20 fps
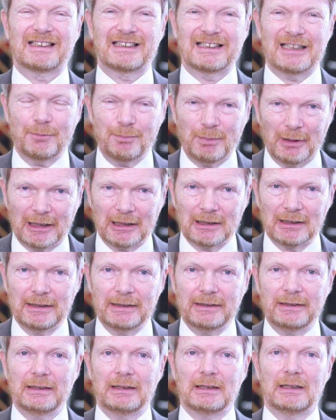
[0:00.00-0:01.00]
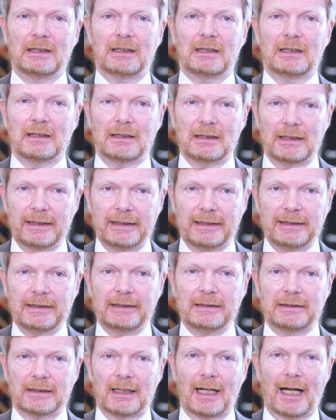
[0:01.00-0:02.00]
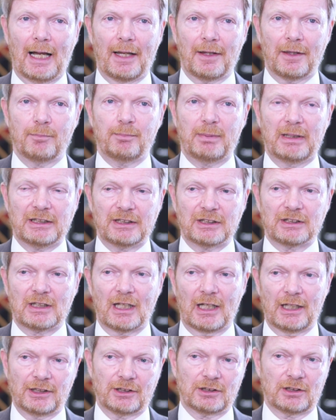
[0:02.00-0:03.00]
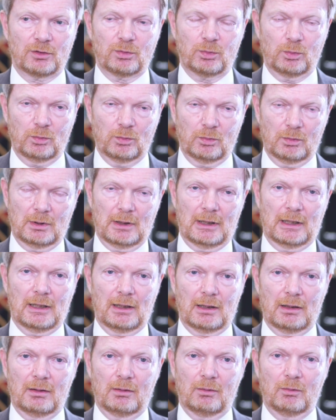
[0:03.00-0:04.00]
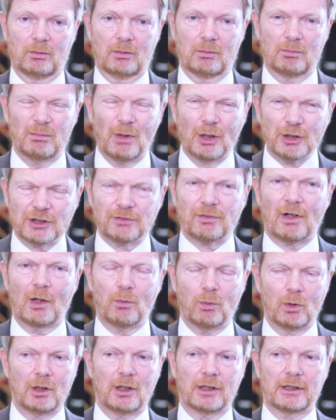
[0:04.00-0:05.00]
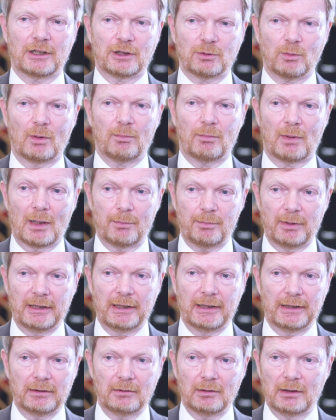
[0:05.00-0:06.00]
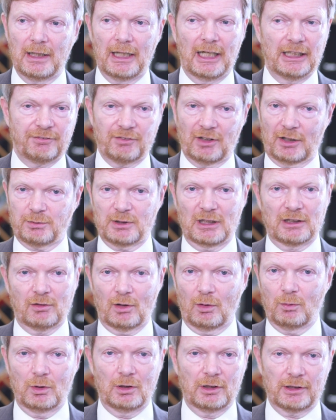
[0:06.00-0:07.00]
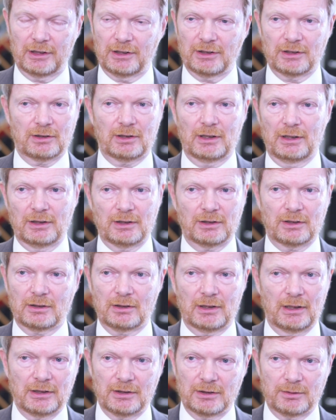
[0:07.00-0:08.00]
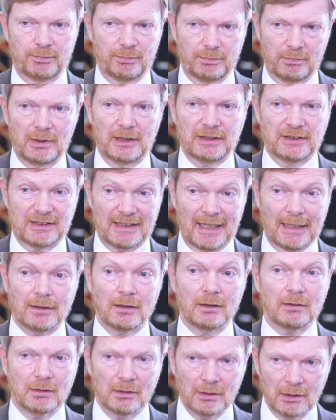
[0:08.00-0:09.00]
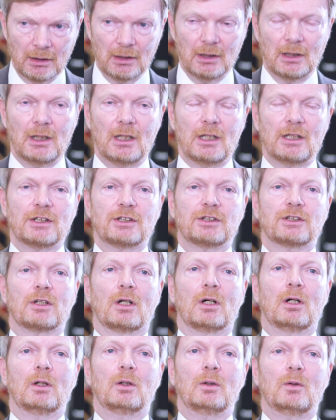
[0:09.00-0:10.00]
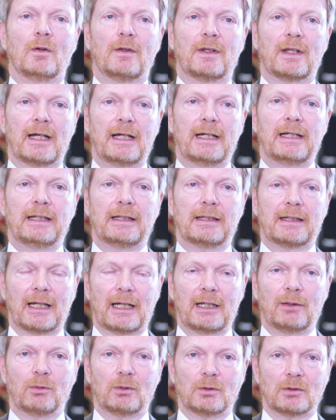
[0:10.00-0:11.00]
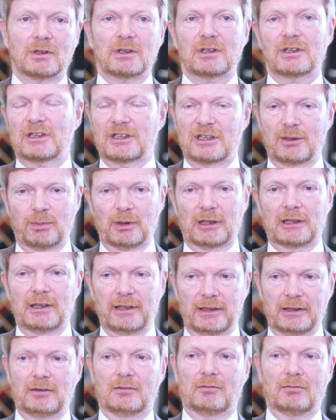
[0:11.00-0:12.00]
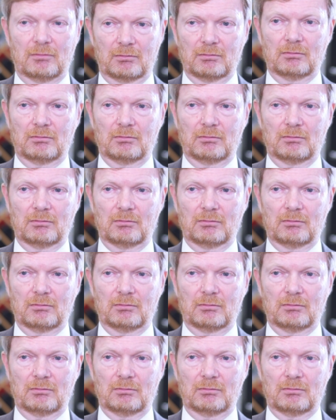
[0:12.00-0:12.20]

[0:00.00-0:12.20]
typically lead at the bid stage, because most of our work is won by bidding. 85% of our work is tendered. So they will typically